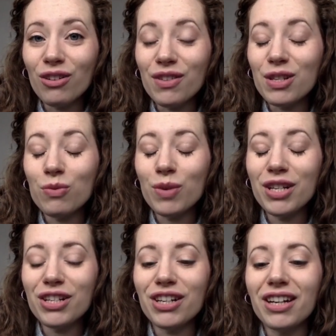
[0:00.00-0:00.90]
or this
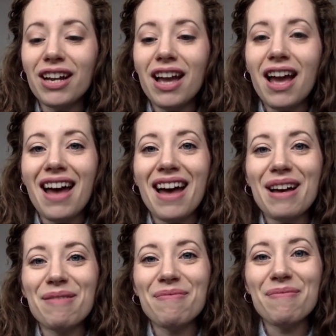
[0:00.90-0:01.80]
winter,
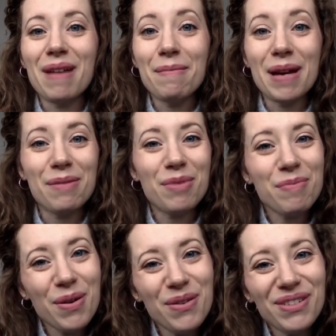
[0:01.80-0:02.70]
um, my man
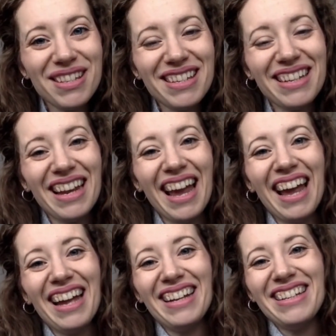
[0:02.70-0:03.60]
proposed.
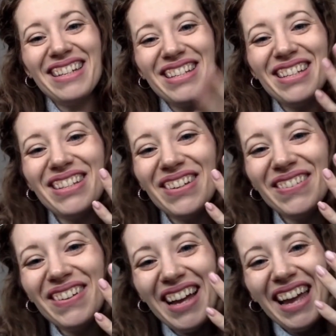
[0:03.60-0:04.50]
And
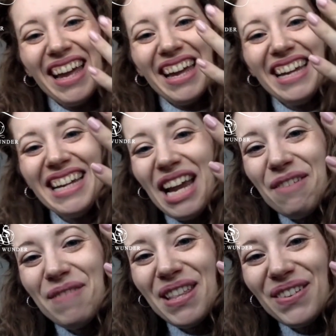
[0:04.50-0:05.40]
so he
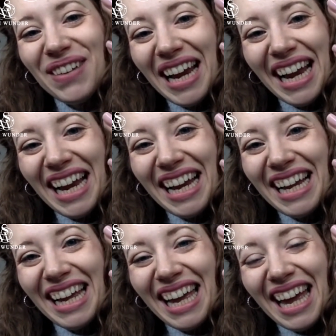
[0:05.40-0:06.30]
gave me the
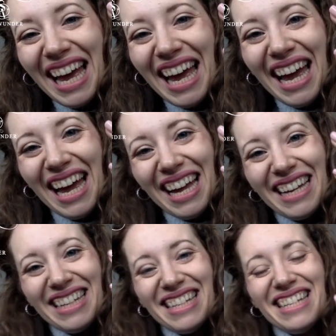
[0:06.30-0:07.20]
ring,
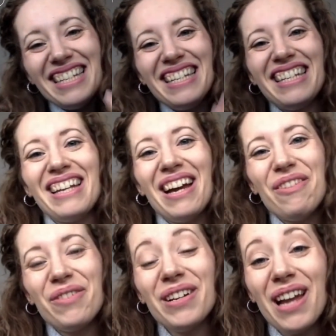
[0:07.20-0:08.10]
and uh,
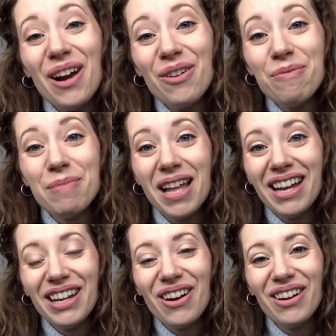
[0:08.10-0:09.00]
we're now
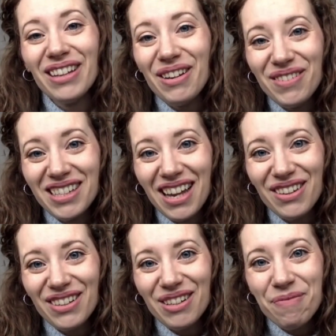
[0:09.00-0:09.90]
planning our life
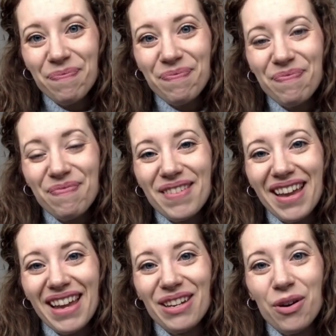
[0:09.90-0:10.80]
together
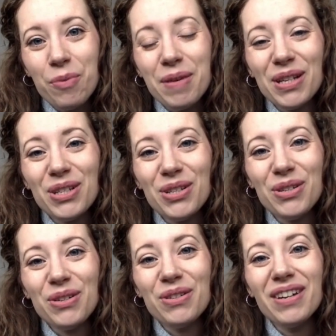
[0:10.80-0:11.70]
and hoping
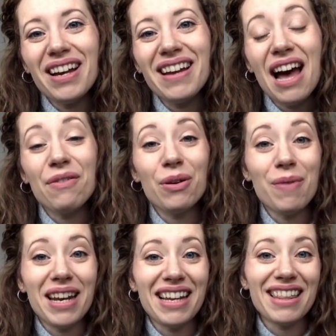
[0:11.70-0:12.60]
to uh, have our
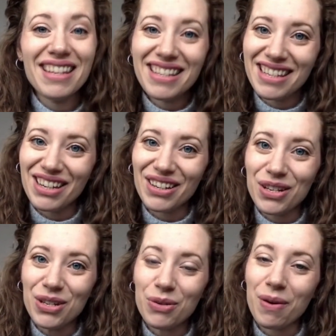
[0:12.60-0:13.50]
wedding this year
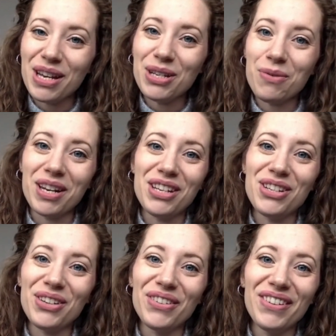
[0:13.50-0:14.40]
in
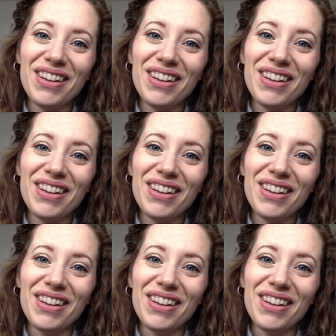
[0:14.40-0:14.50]
2022.